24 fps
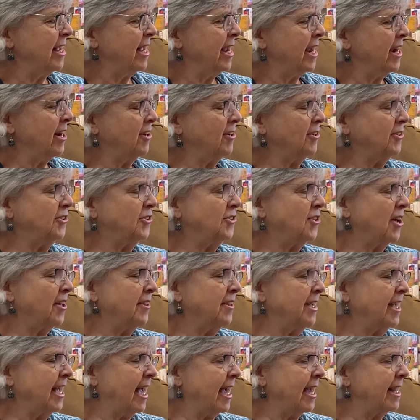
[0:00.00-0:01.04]
Harald saw the
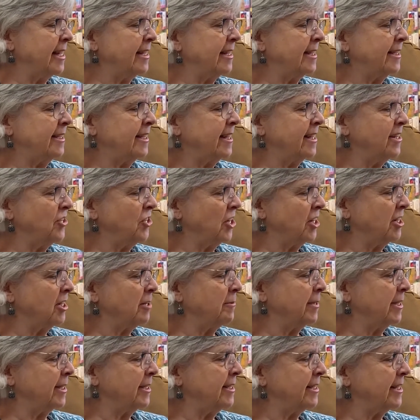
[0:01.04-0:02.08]
kindness and
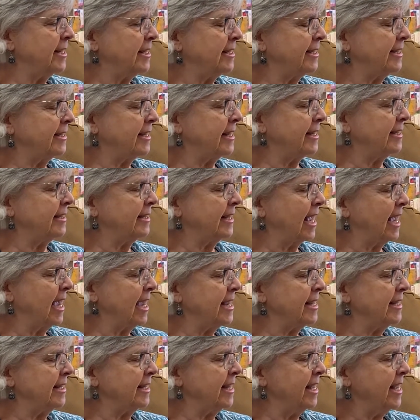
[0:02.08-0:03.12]
gentleness in his son's
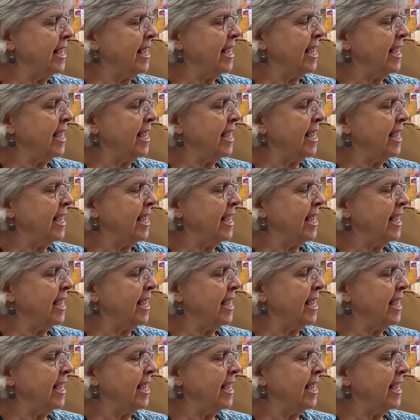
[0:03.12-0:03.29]
eyes,